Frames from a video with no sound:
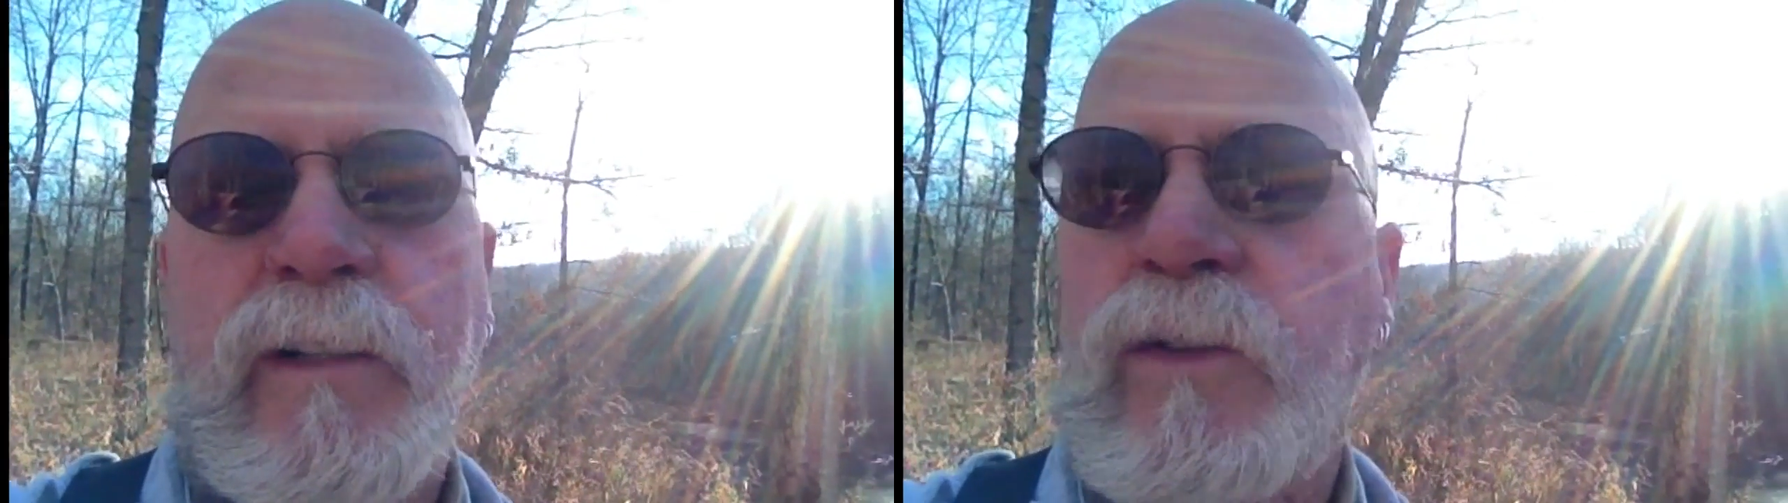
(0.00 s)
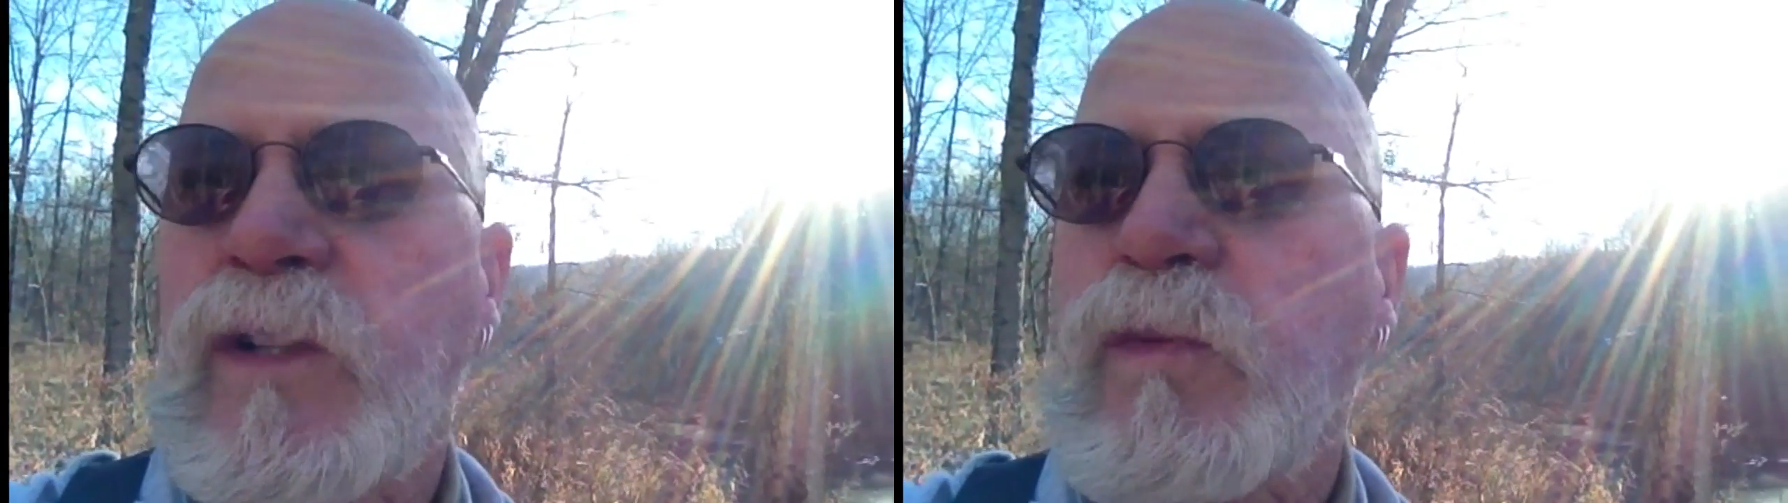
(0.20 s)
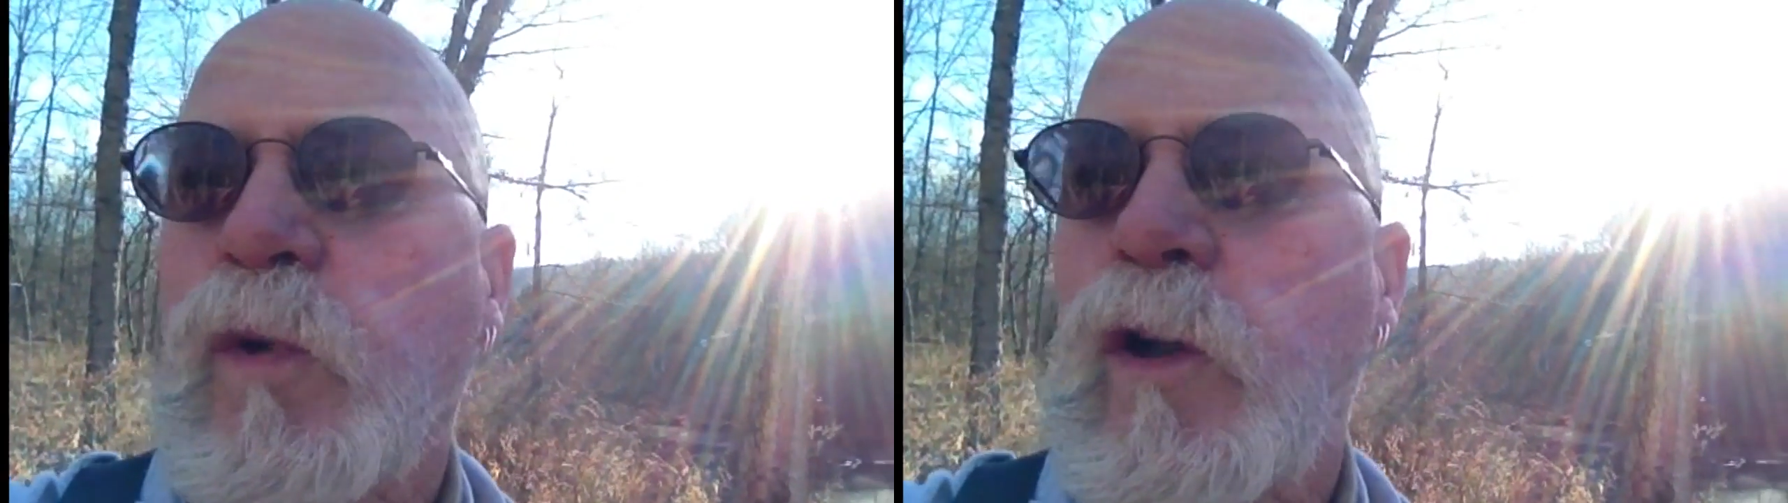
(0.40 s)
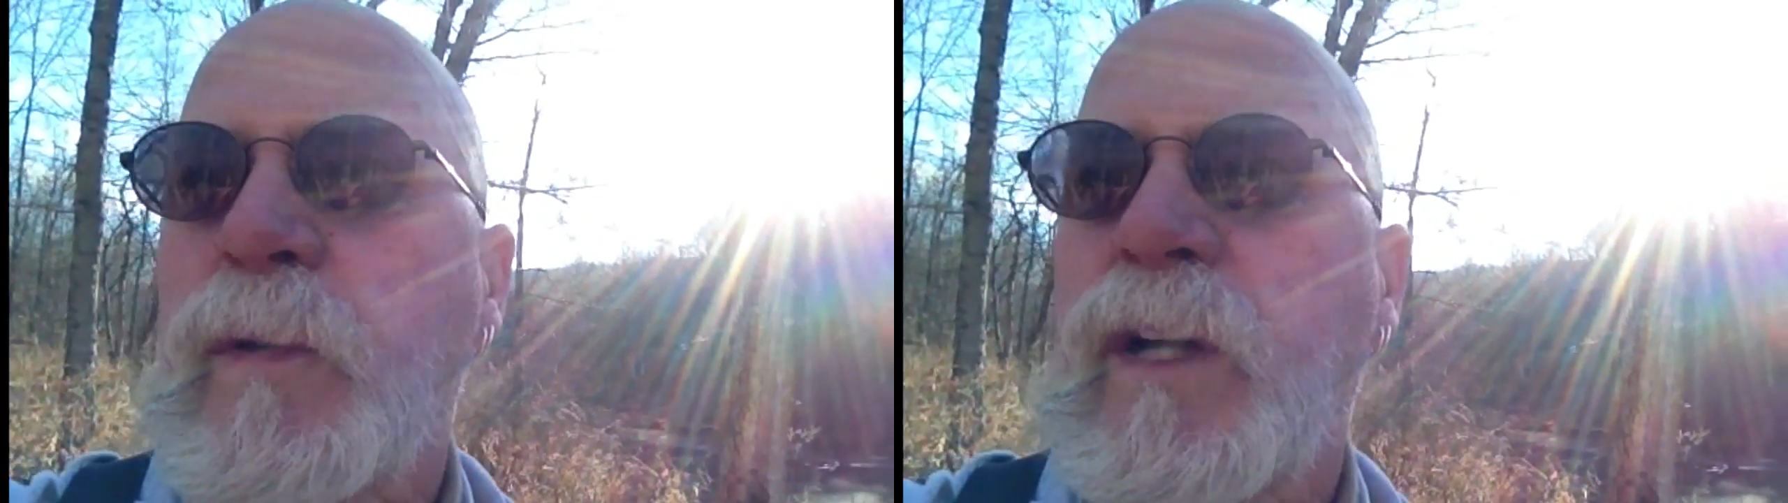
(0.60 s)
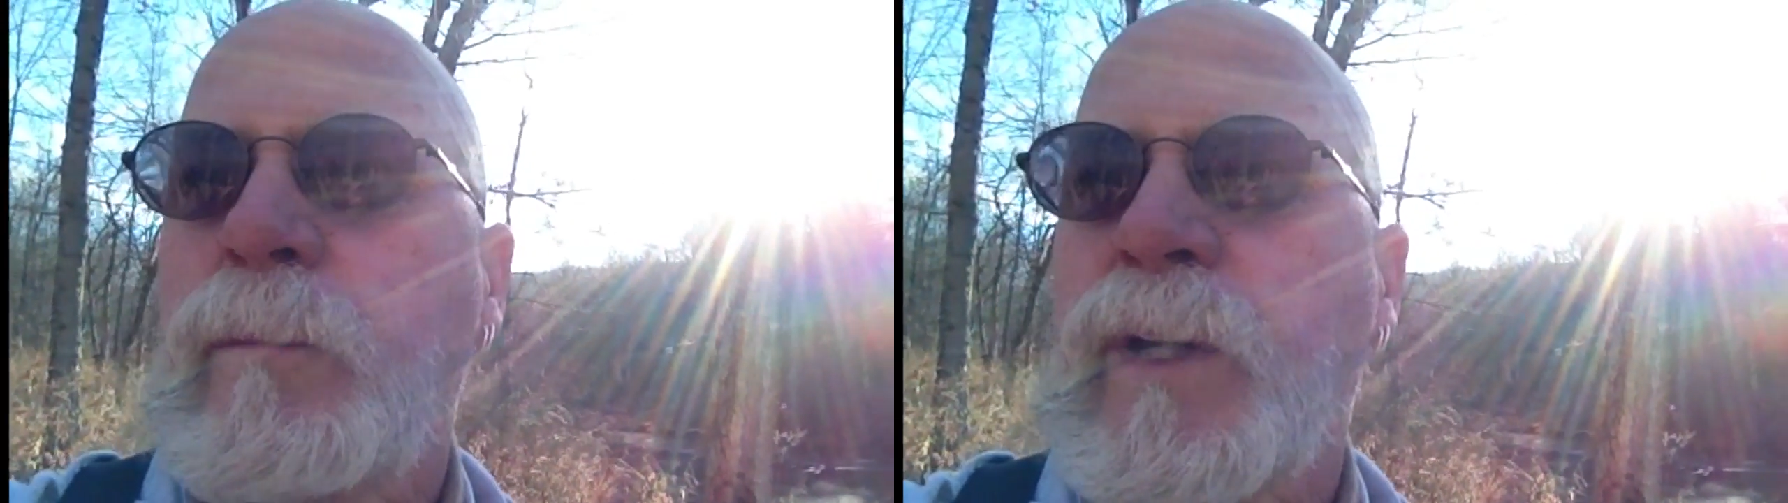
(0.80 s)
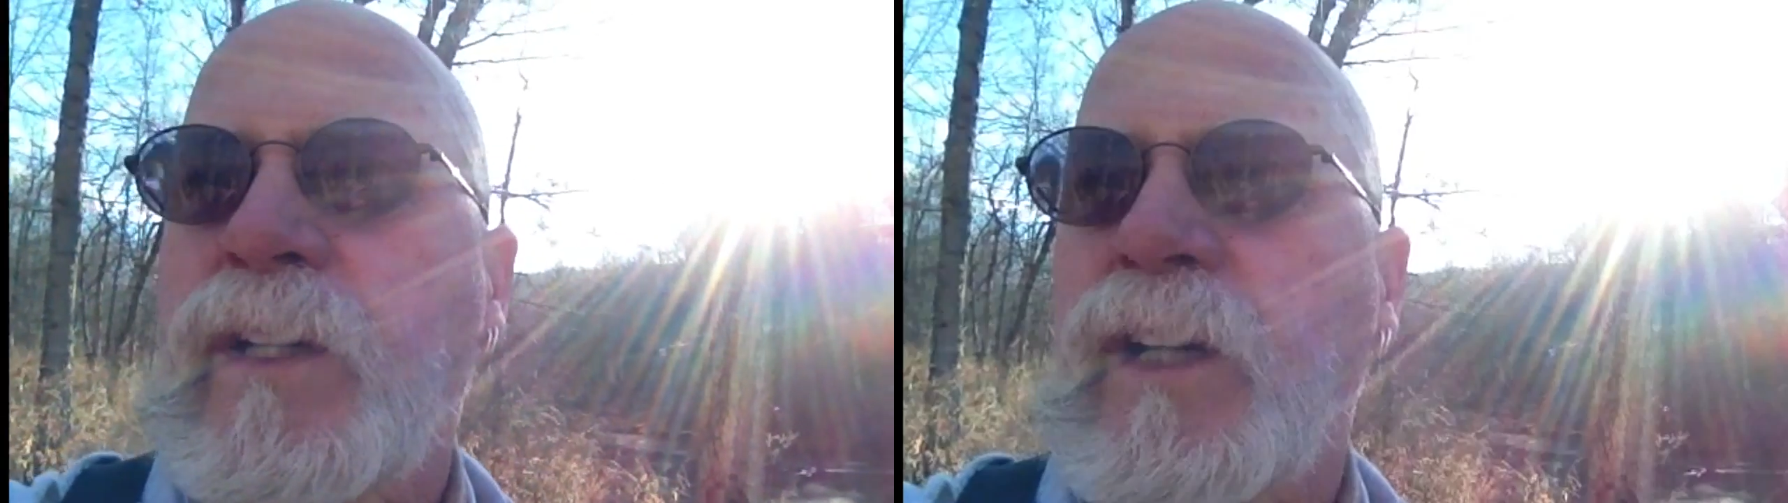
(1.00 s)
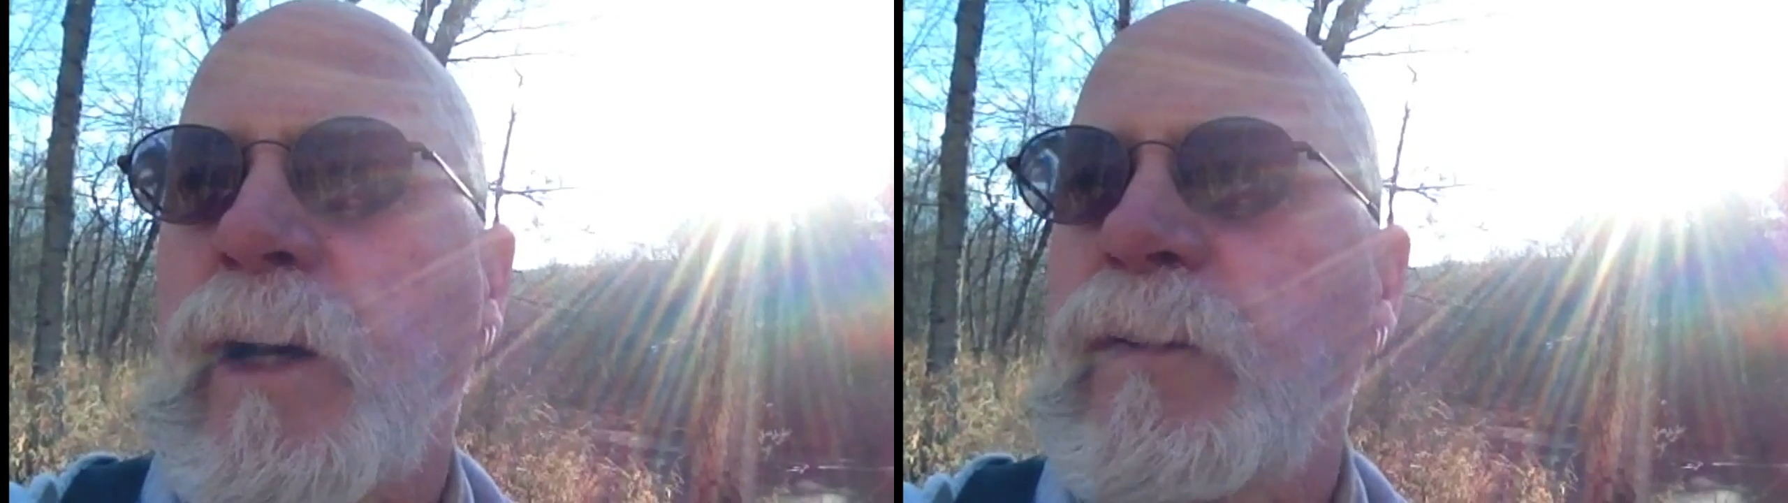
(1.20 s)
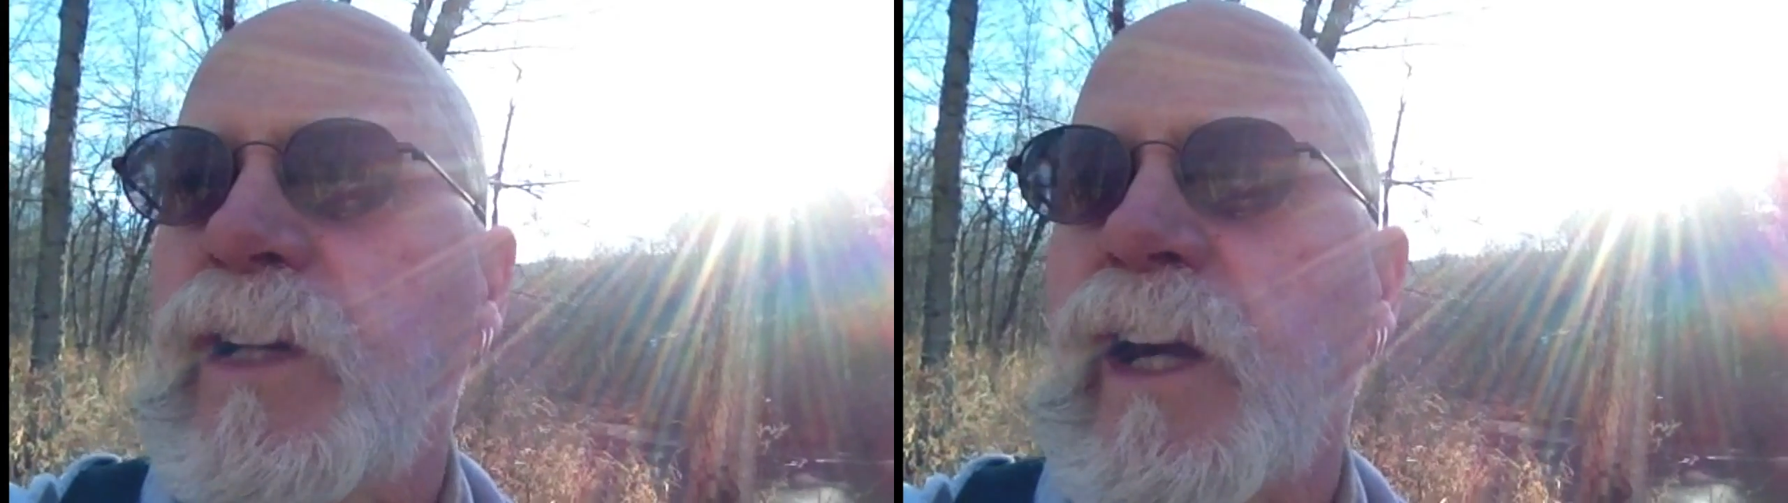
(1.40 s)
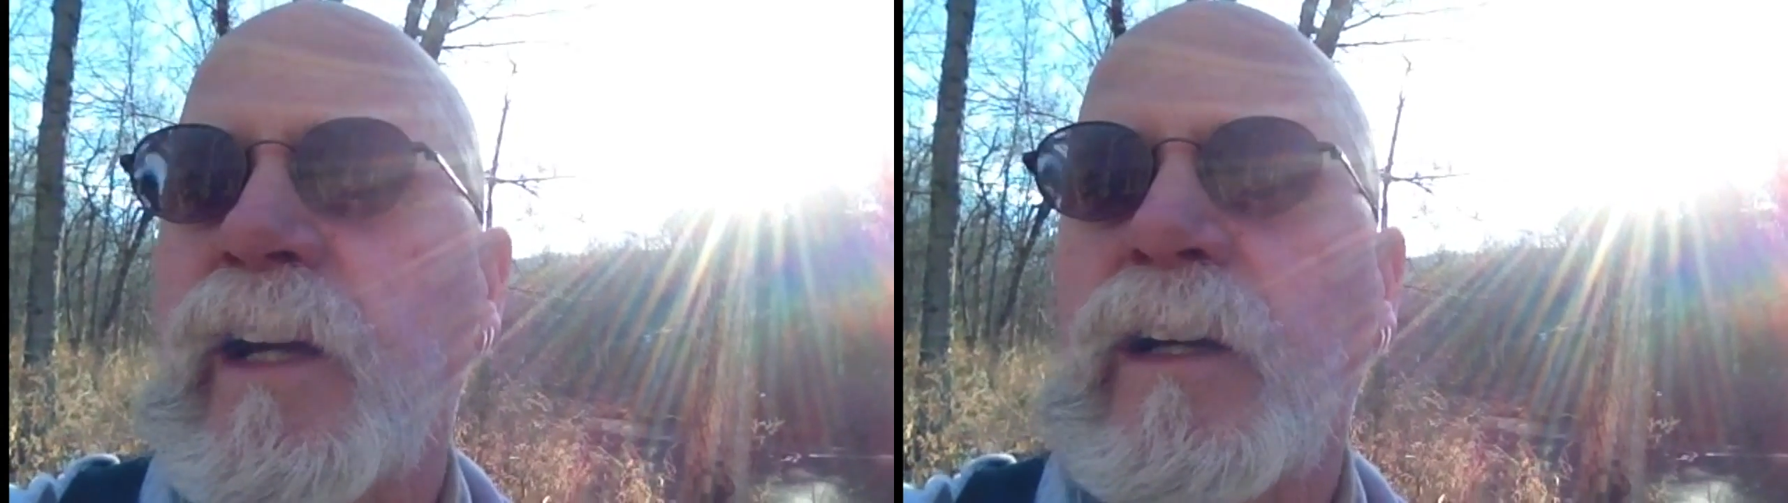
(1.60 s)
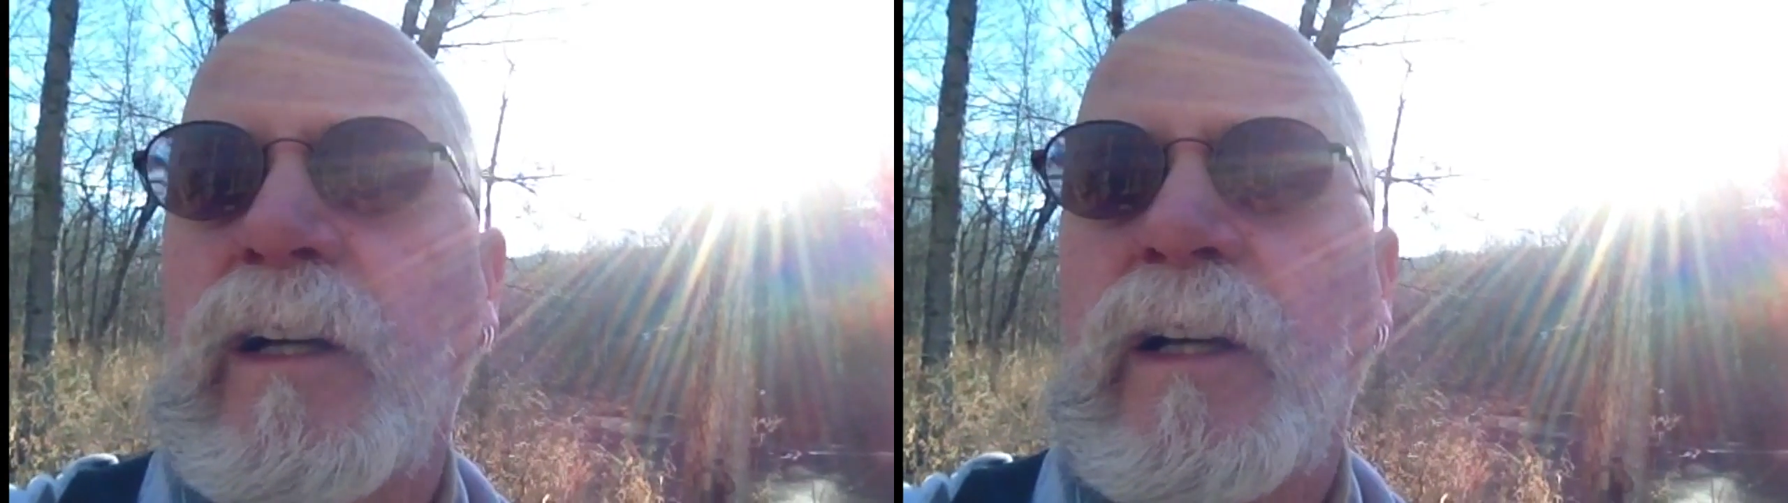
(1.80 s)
So it's warming up big time today,